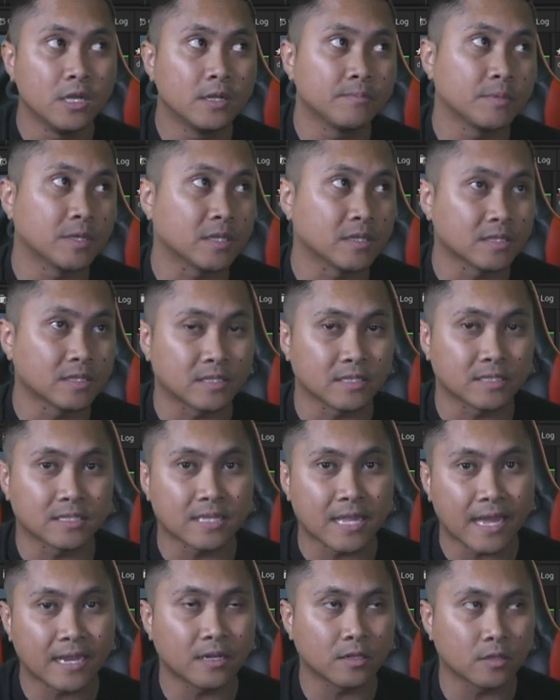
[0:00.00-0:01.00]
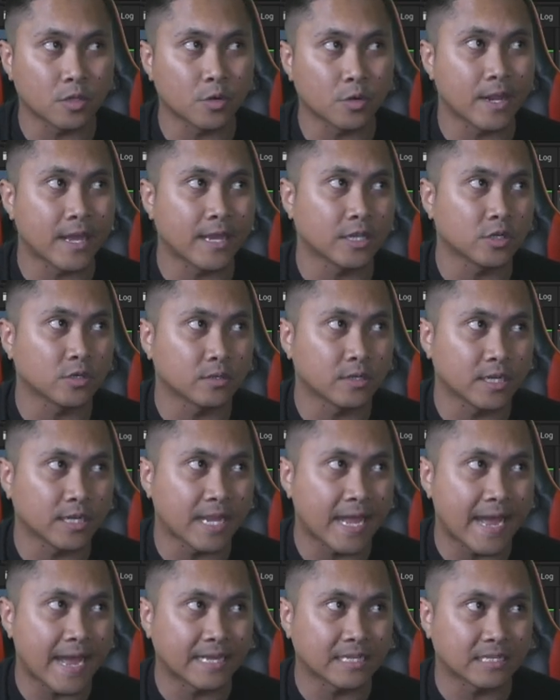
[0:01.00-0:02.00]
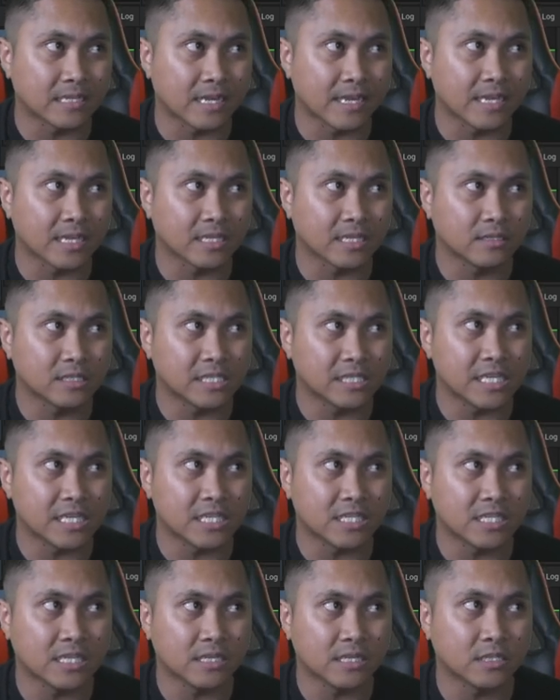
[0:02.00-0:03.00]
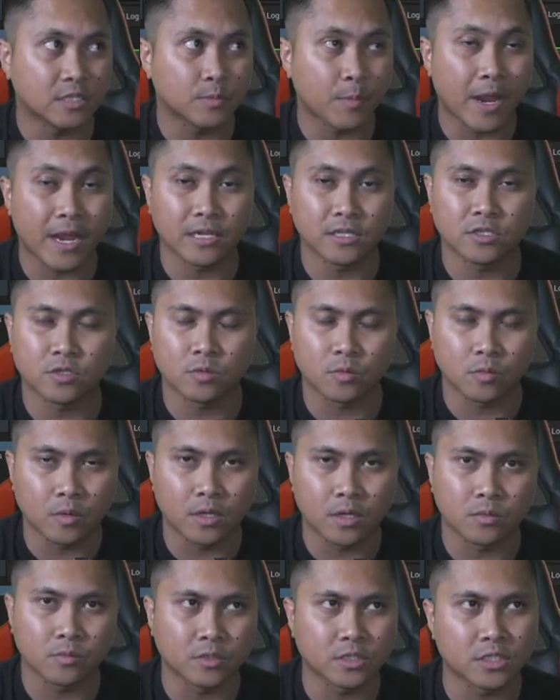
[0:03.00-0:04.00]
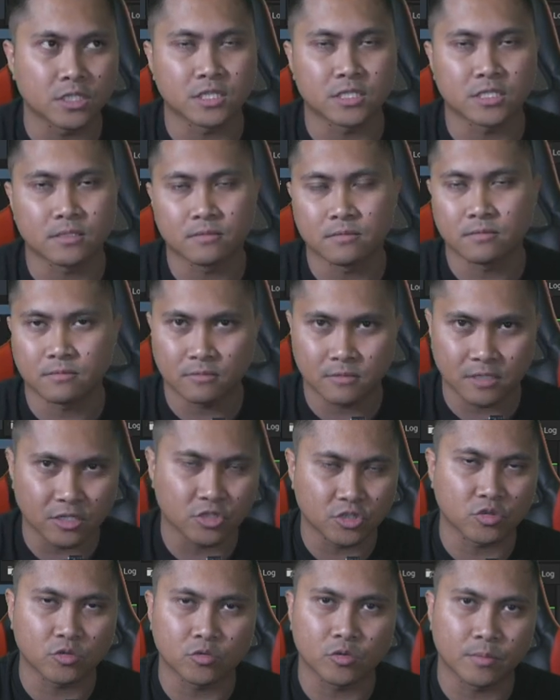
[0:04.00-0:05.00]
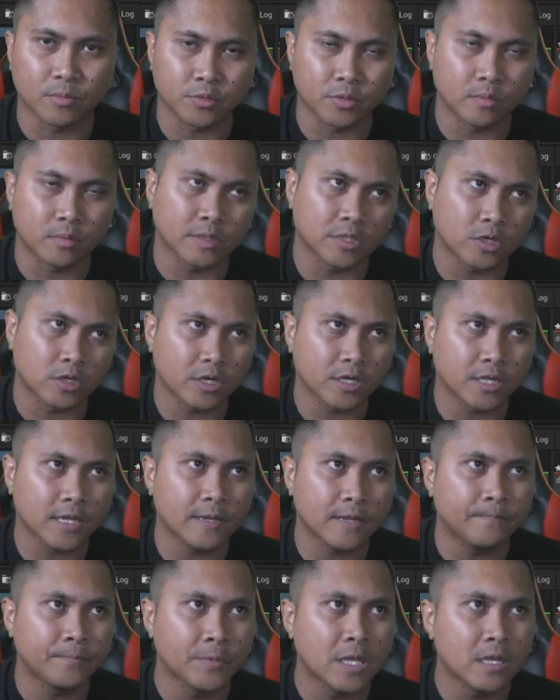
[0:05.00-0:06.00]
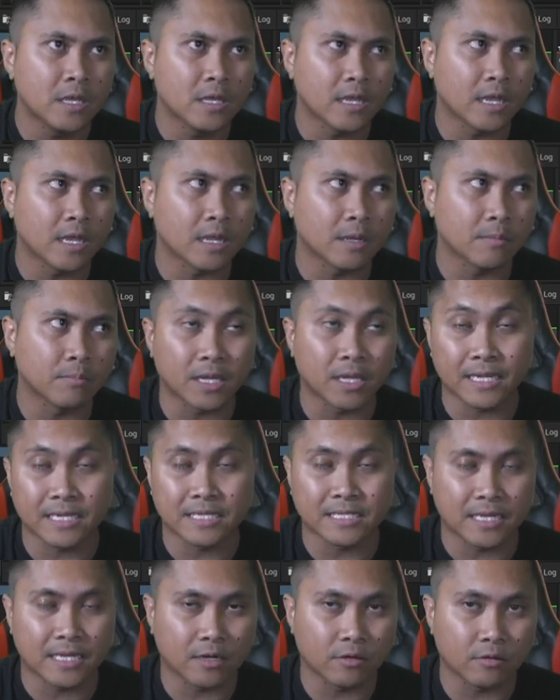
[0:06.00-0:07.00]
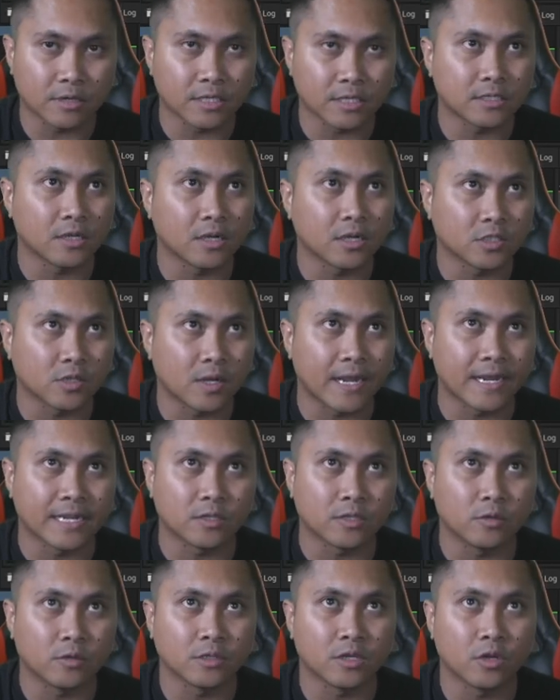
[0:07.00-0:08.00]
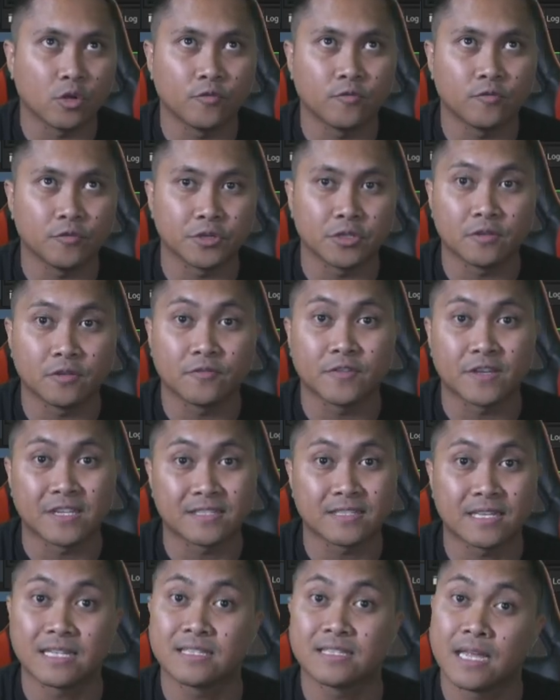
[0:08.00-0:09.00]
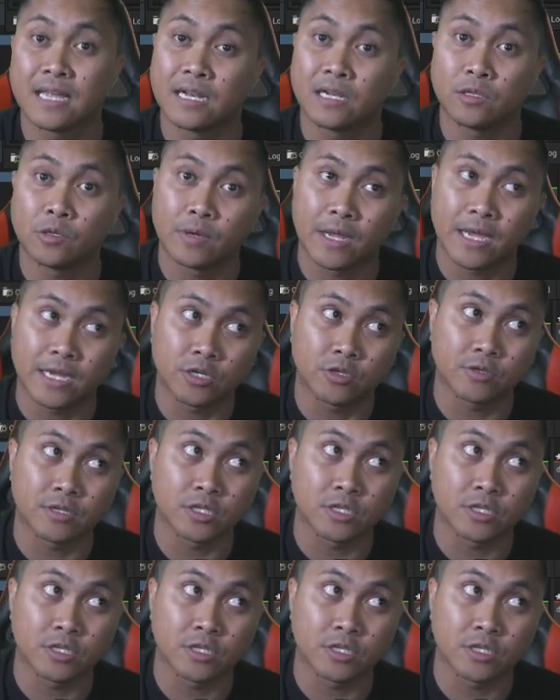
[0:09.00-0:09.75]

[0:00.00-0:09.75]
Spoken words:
Because the standalone accurig has like CC spine 01, which is going to screw up your retargeting. But like I said, I already talked to iClone and hopefully they'll fix that standalone accurig